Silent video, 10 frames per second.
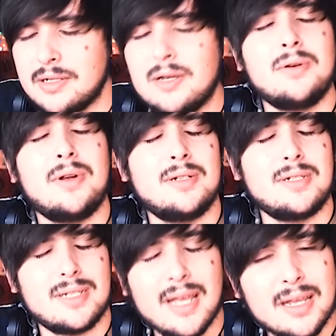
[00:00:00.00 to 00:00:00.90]
I don't
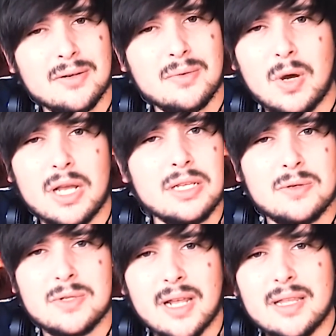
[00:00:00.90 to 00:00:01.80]
understand why
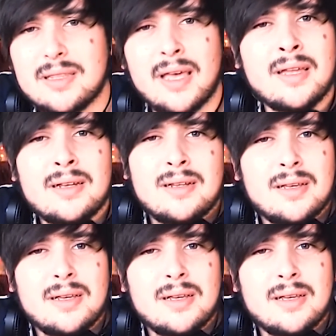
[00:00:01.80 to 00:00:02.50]
you said that.